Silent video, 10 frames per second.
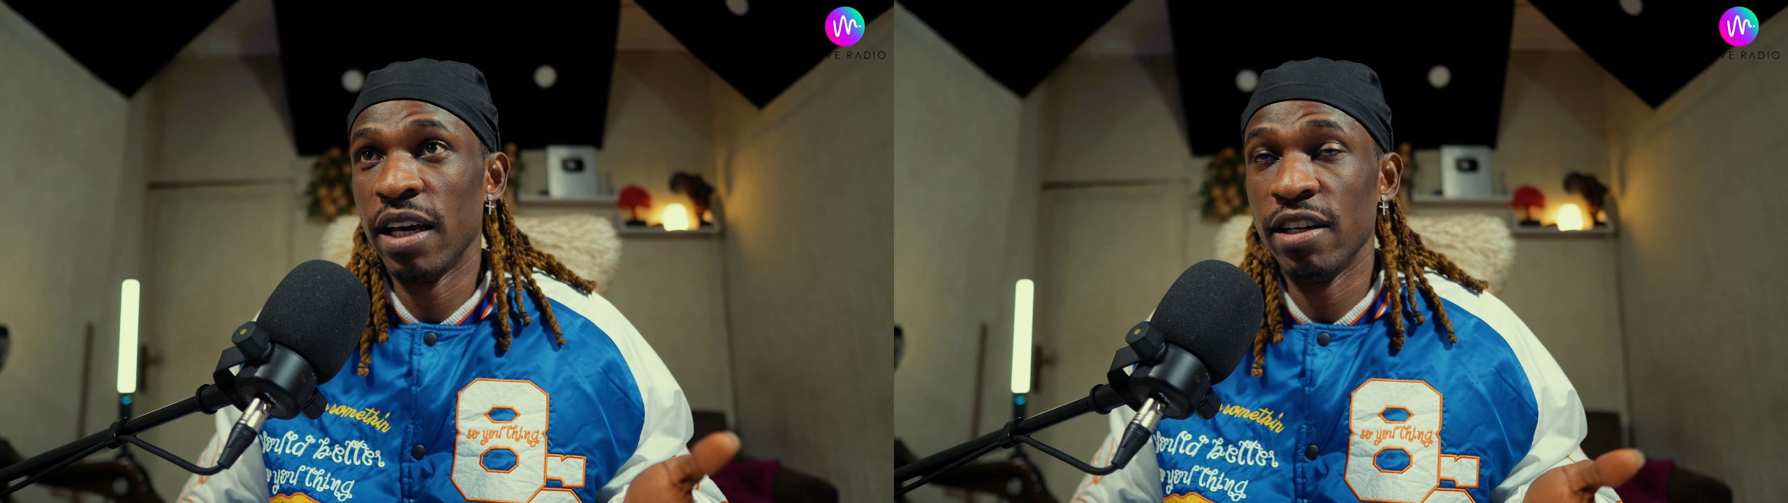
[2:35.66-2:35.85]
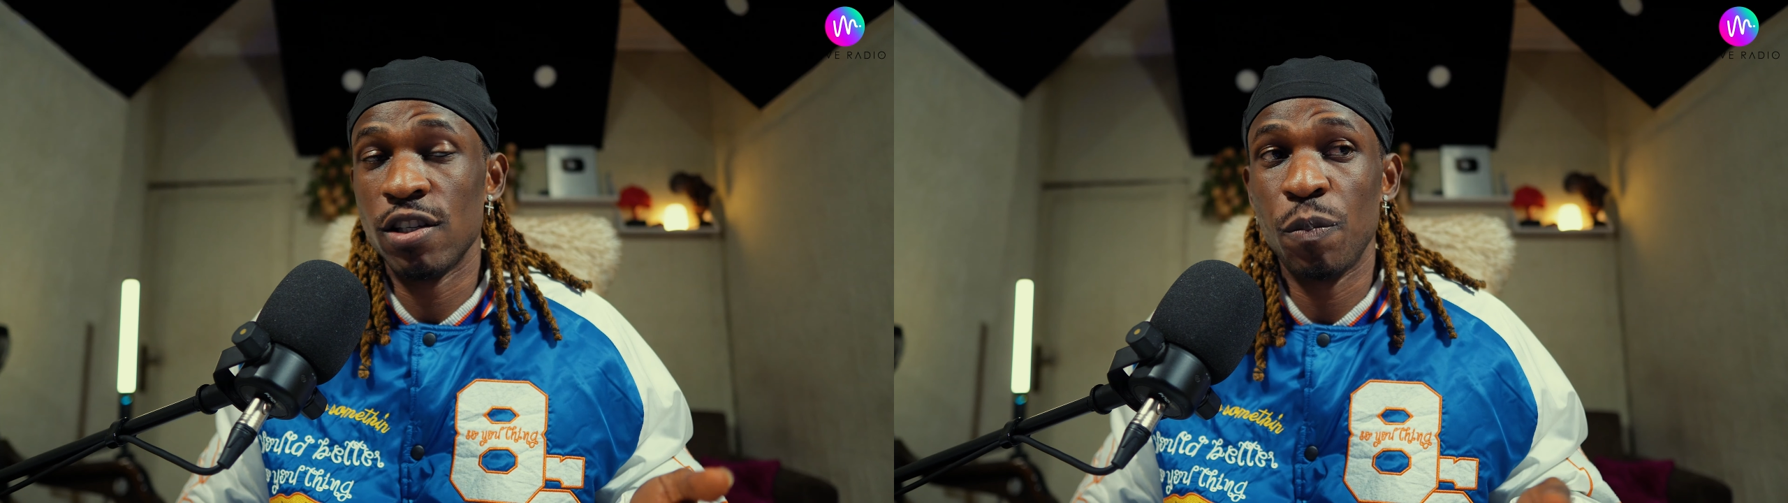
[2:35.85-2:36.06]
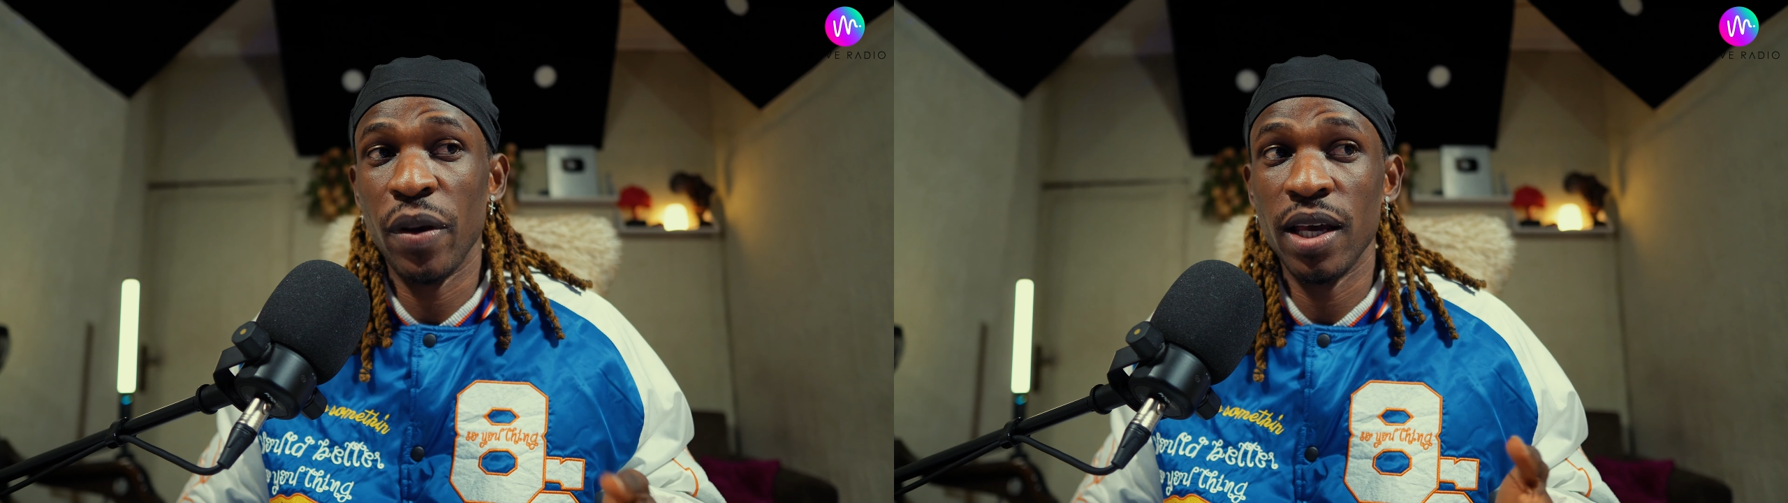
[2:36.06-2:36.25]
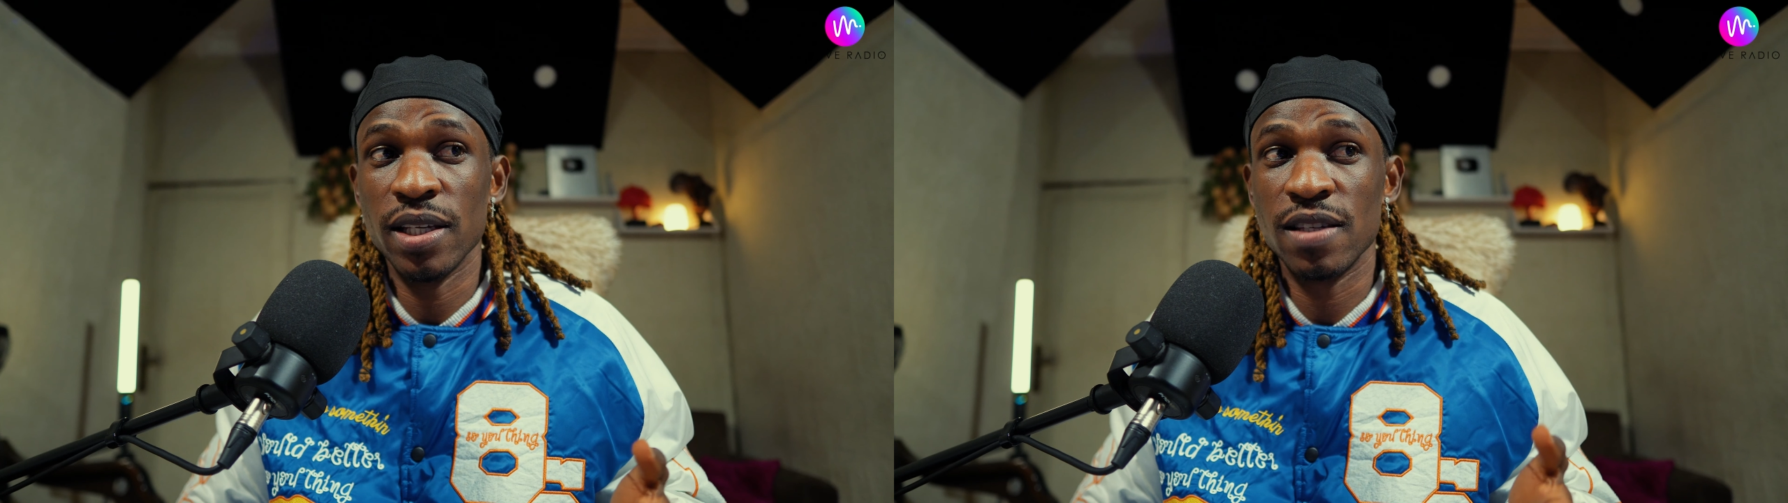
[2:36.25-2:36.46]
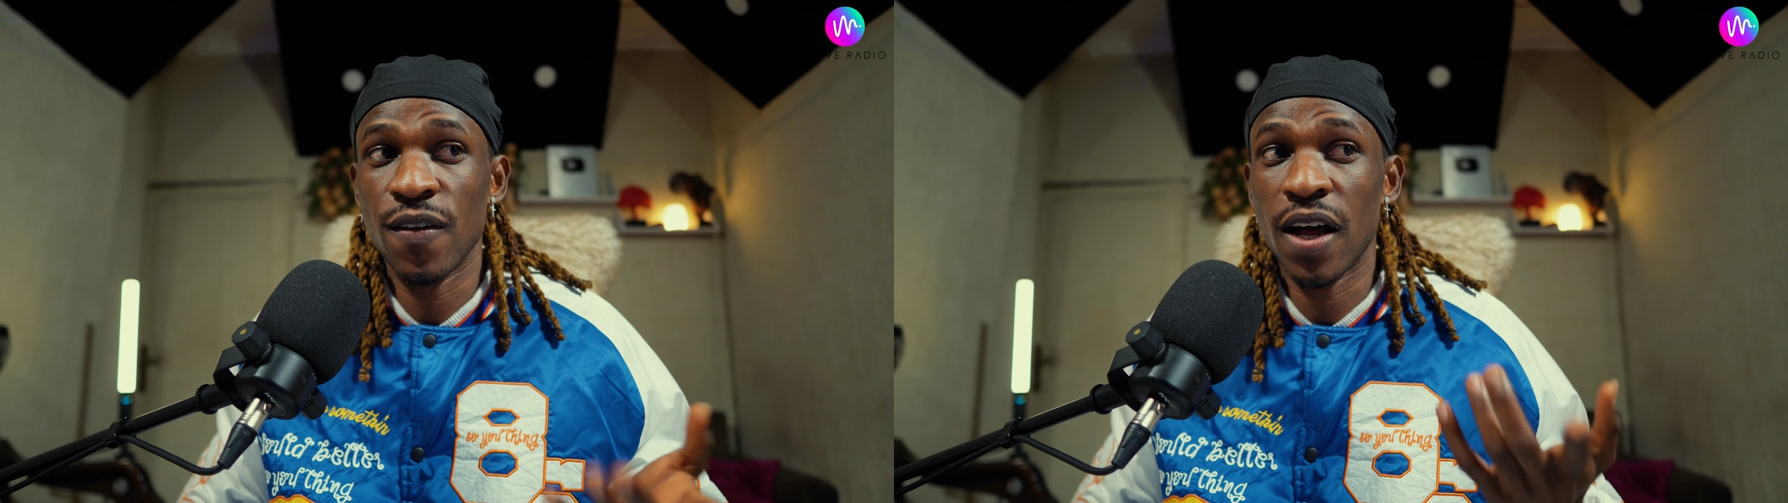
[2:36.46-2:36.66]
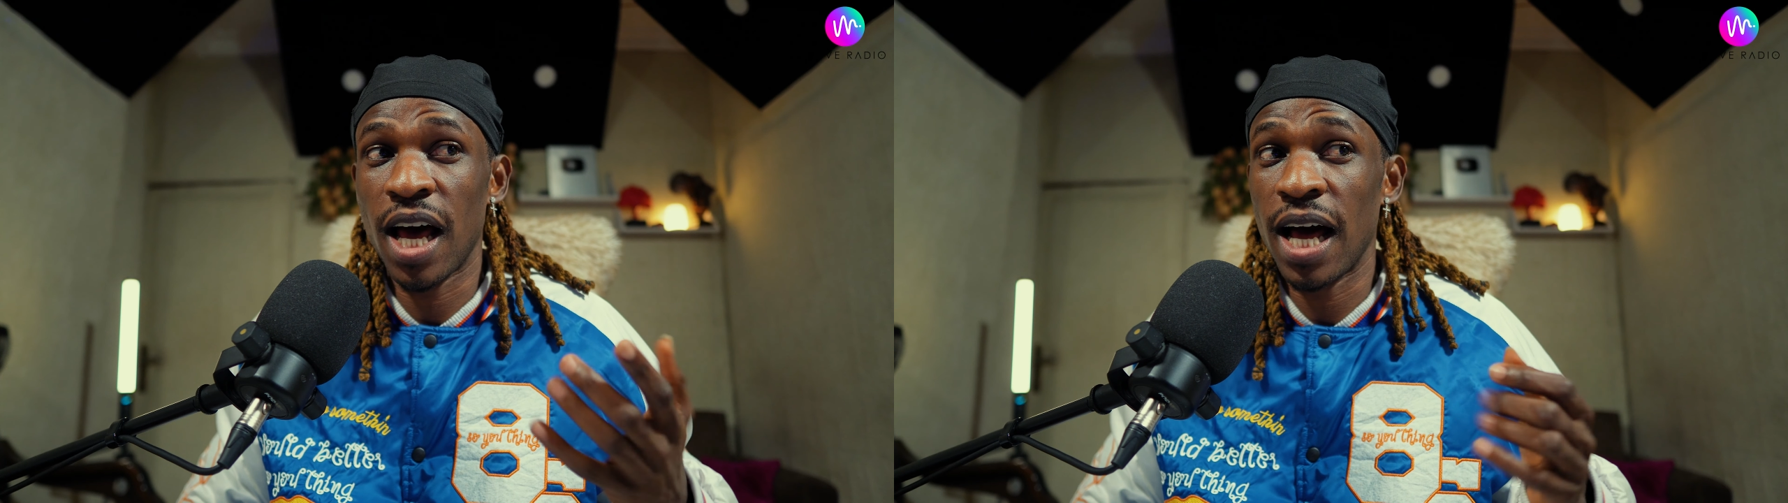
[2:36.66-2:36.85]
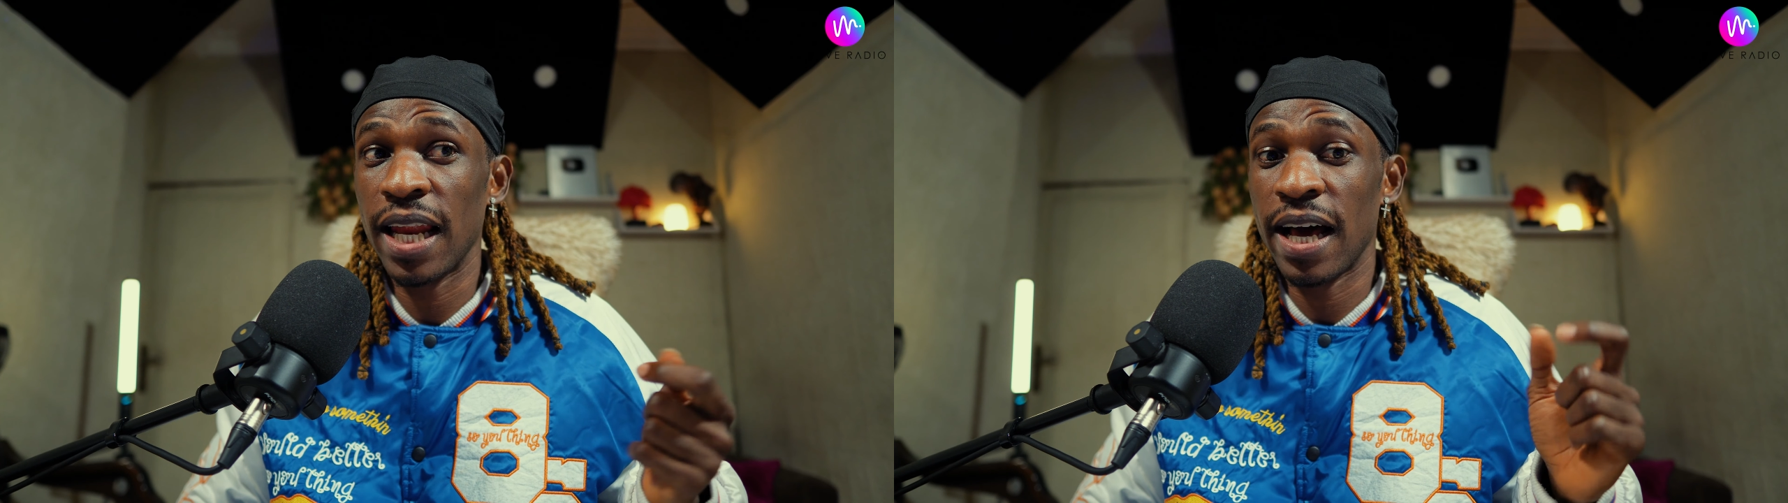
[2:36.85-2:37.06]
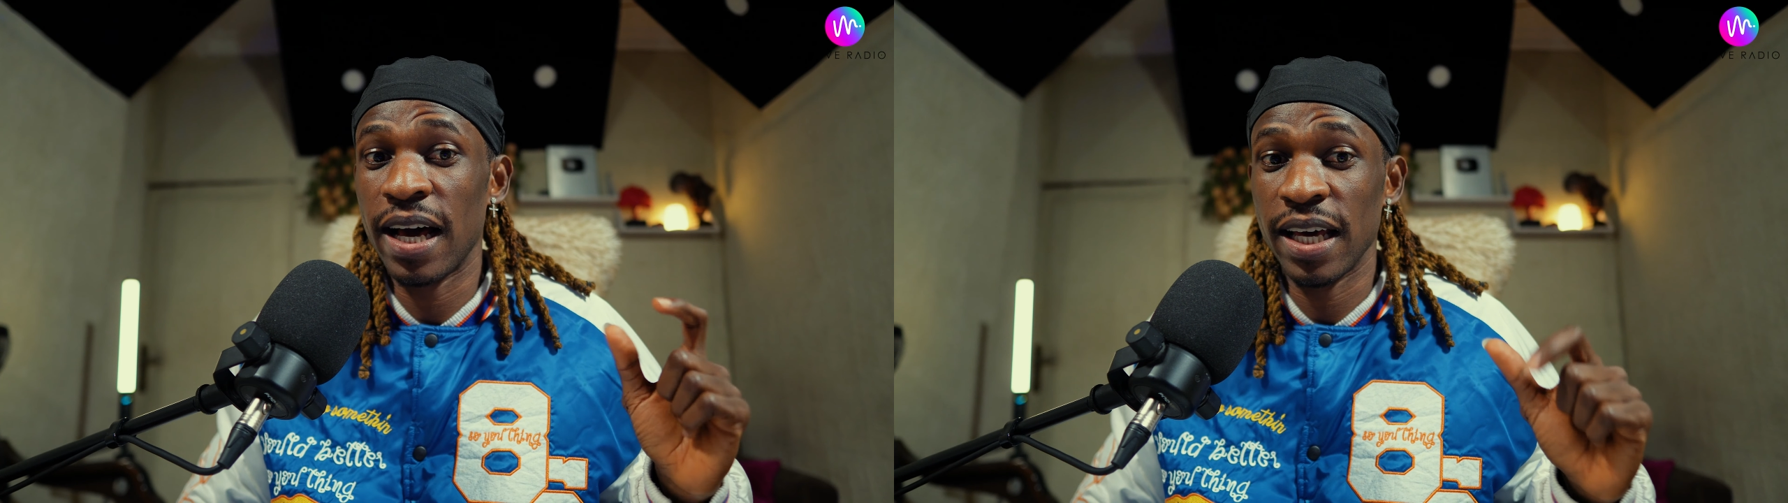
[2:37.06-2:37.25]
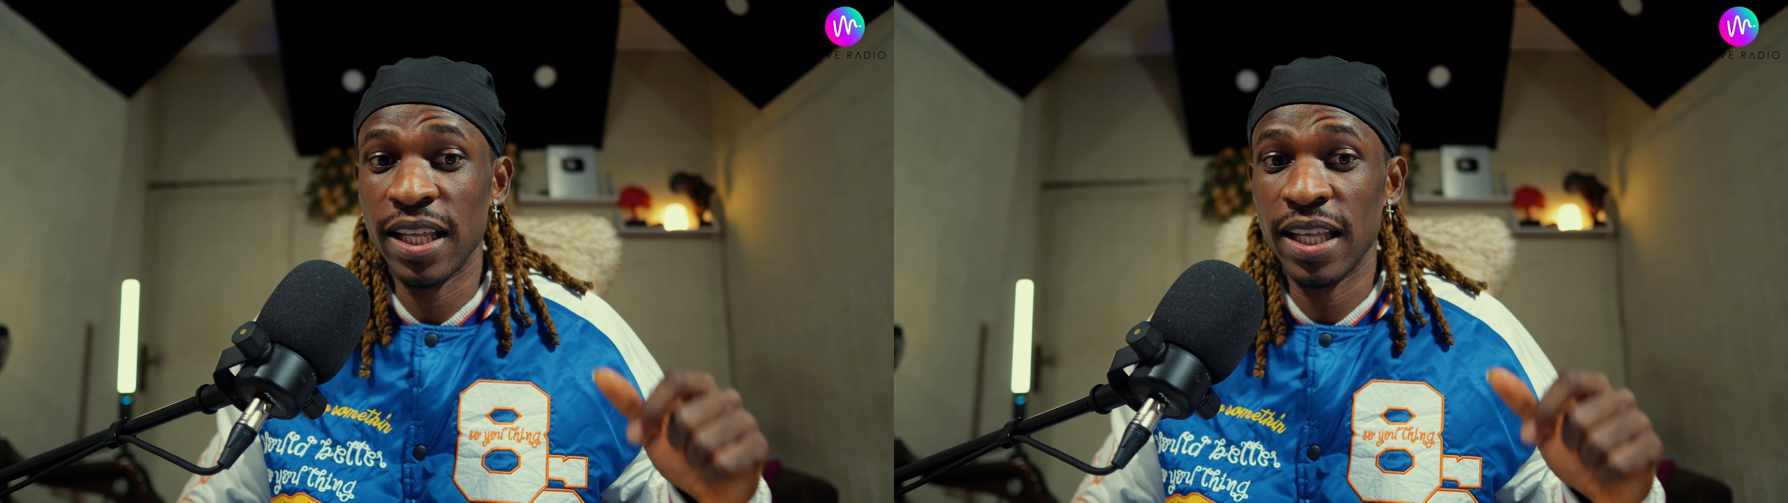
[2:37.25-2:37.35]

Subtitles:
space, Valhalla,